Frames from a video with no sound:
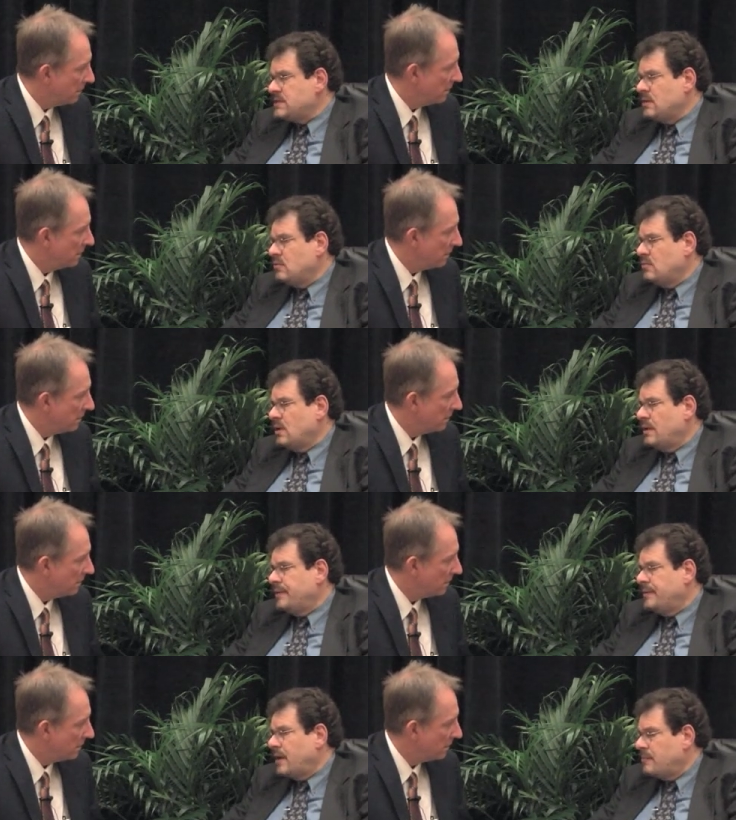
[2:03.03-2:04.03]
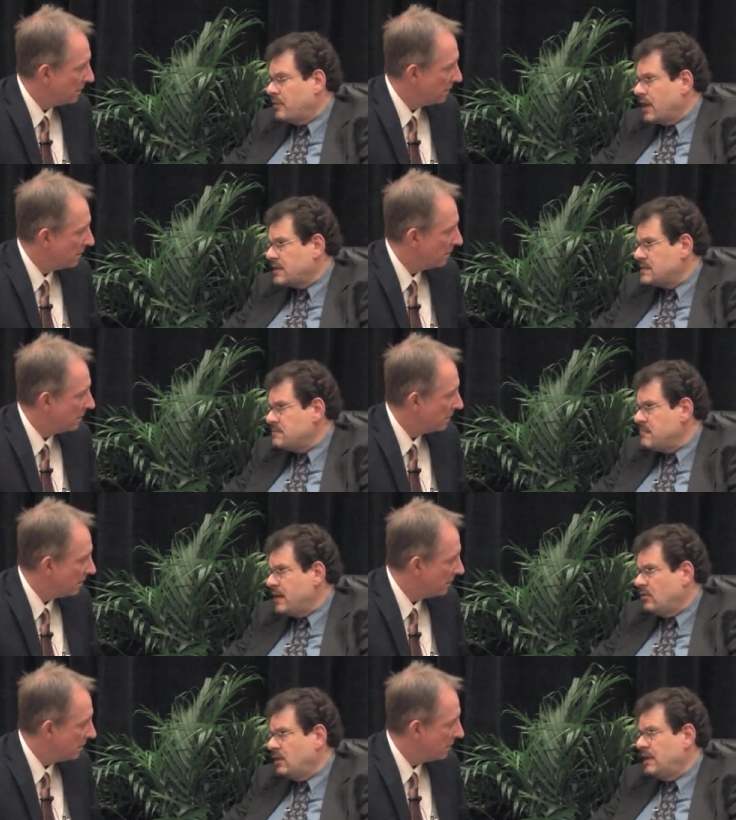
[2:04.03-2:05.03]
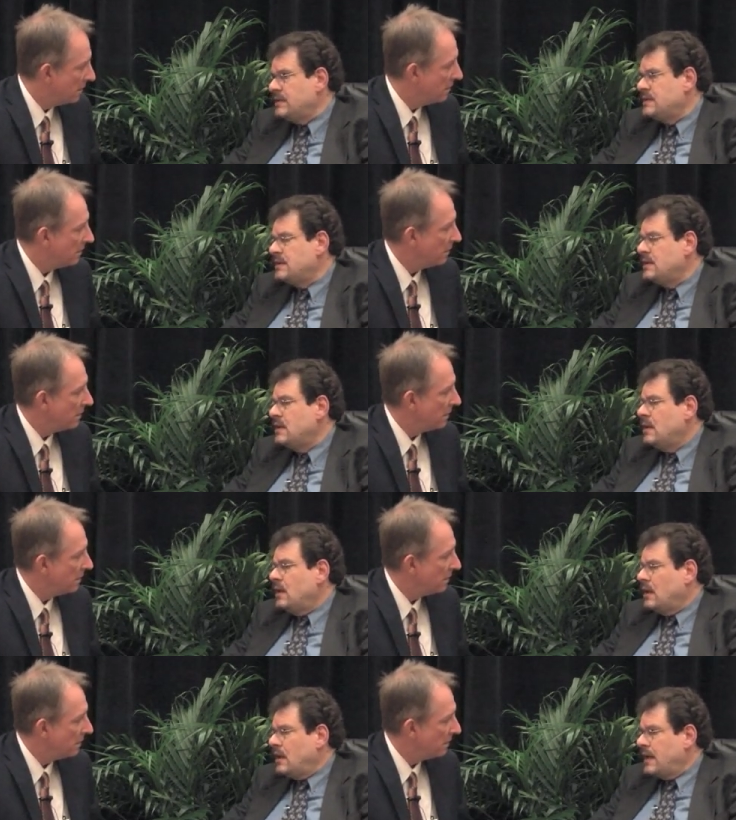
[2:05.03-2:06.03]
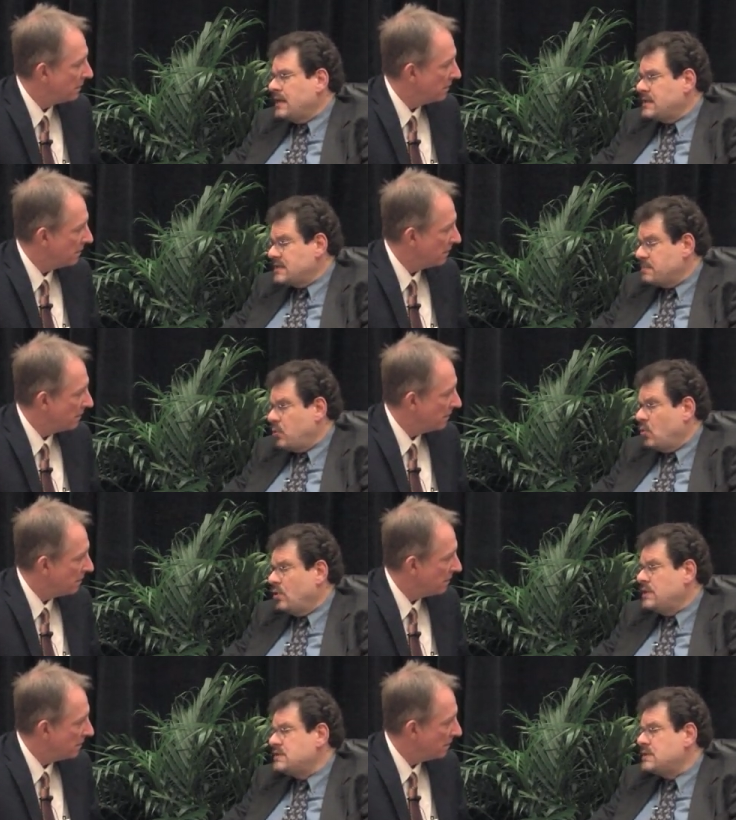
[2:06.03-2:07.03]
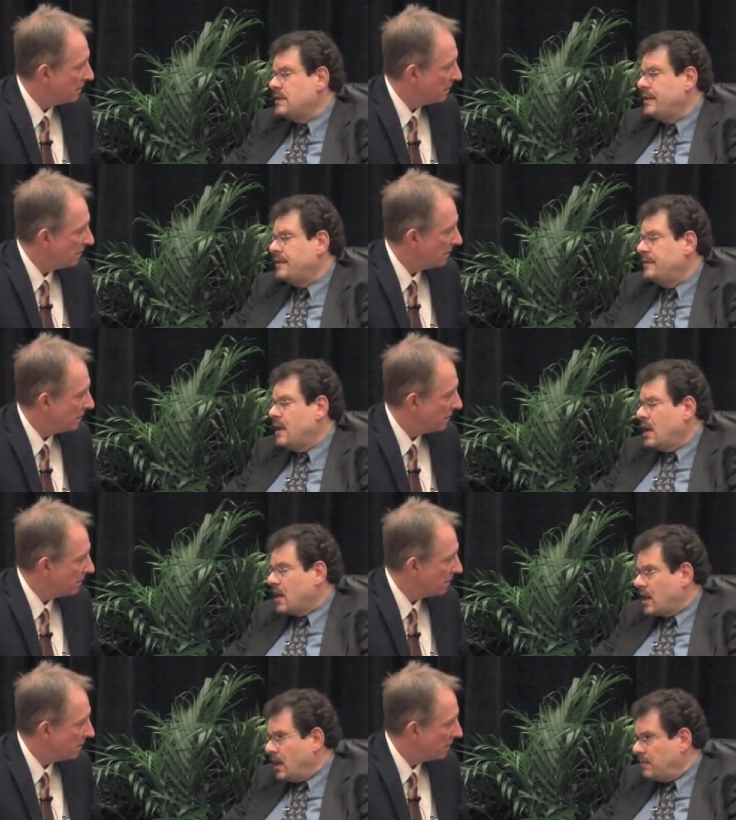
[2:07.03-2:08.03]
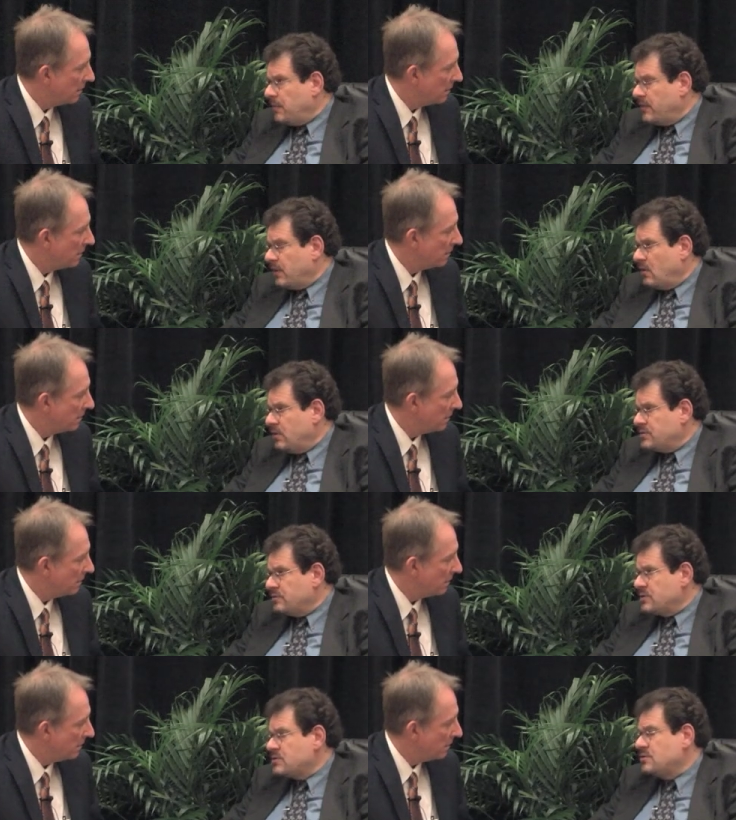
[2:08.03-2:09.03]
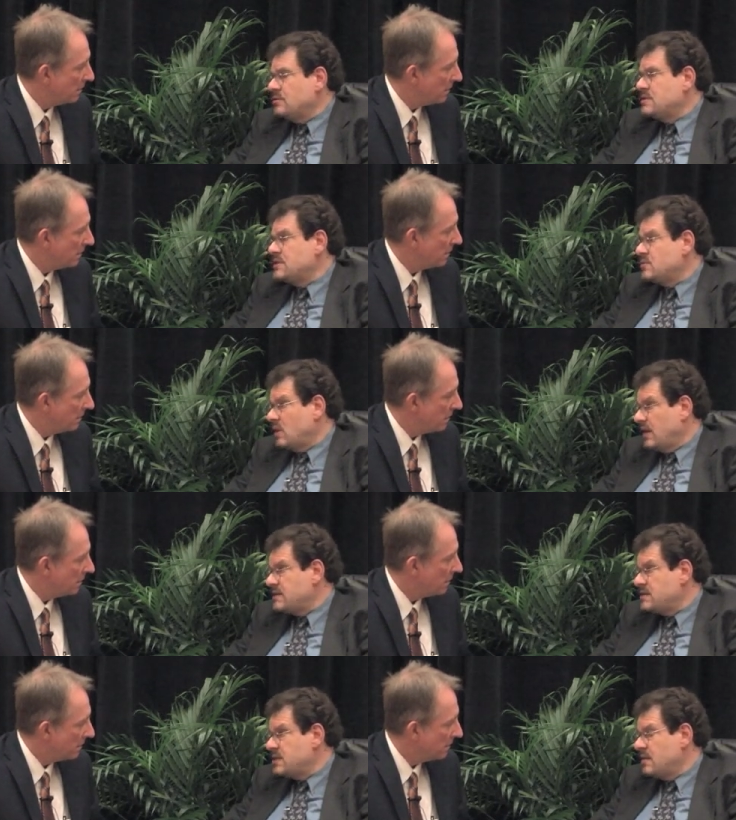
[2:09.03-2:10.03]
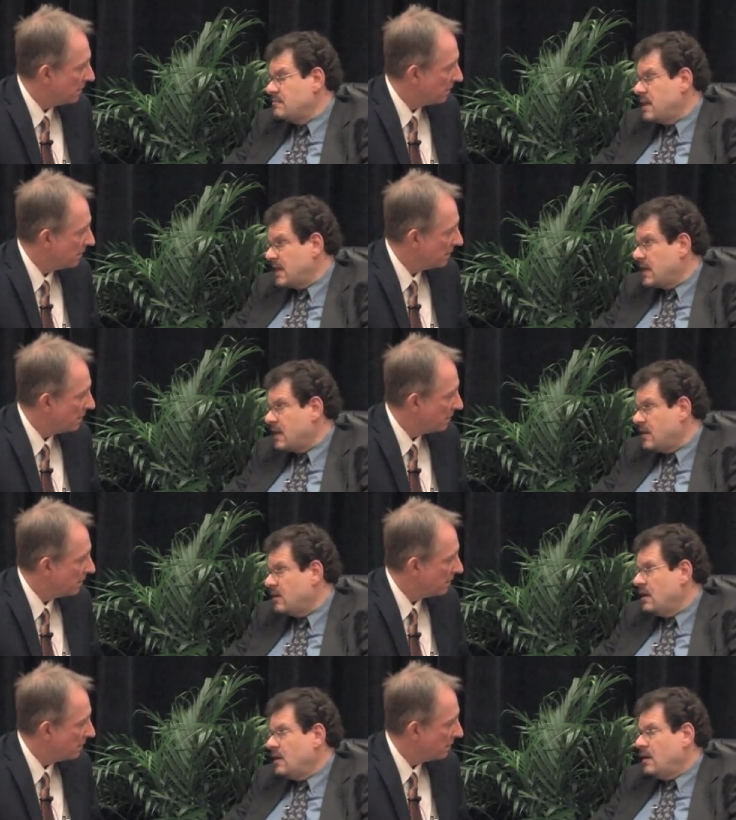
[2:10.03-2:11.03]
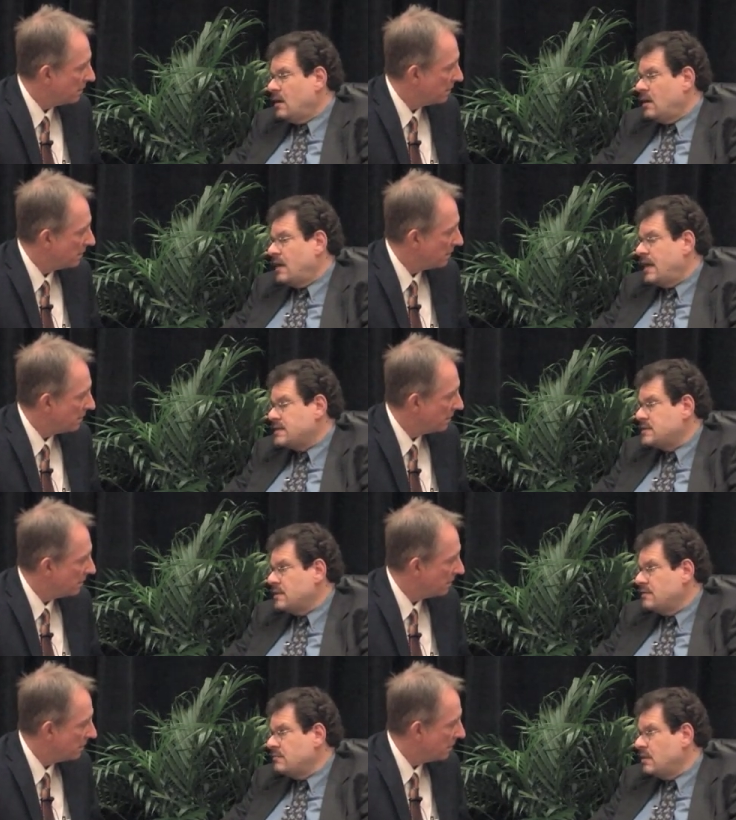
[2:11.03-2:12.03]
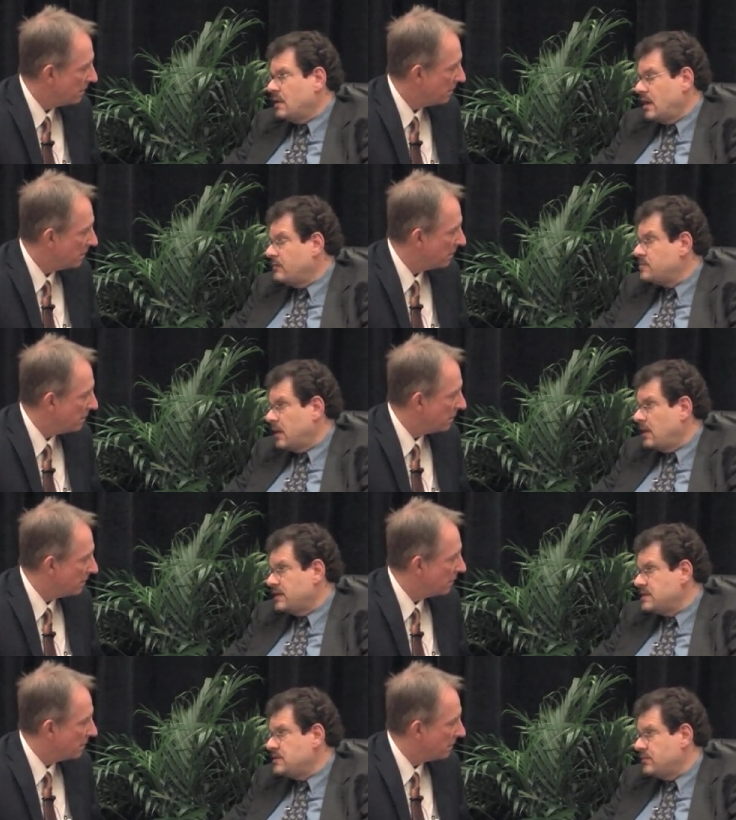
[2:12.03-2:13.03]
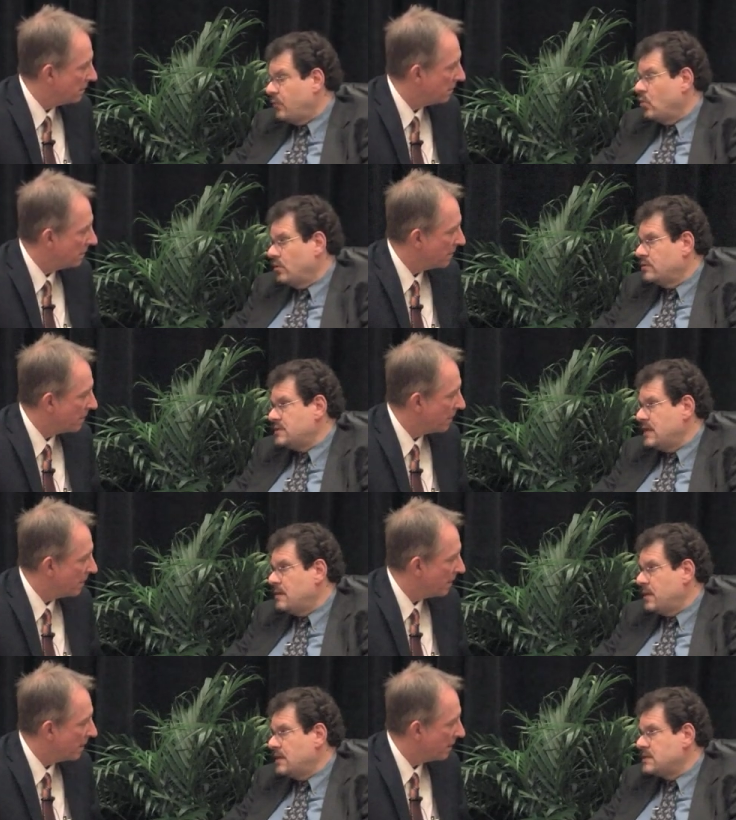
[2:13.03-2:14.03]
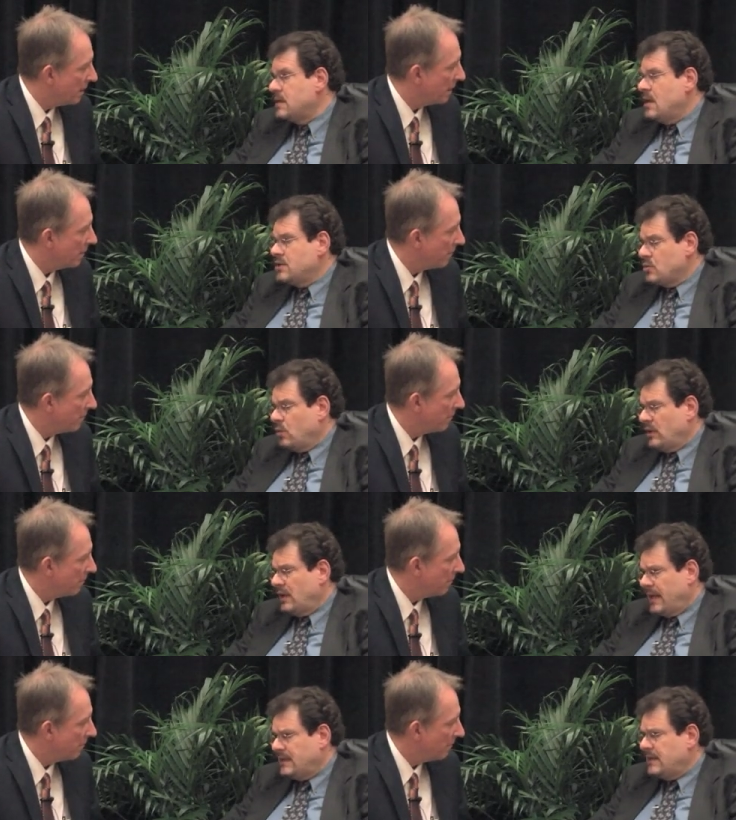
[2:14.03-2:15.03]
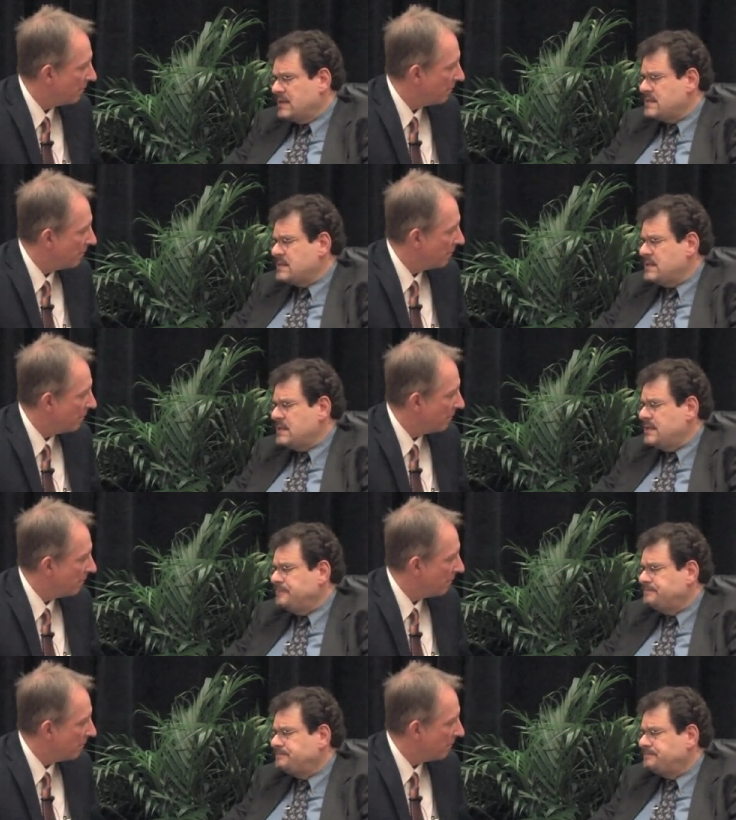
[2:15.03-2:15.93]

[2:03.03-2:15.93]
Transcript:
Speaker 1: So uh, I practice in Maryland, and, uh, and at this point, uh, a couple of the larger insurers, as well as Medicare, has coverage policies for TMS. So we're likely to see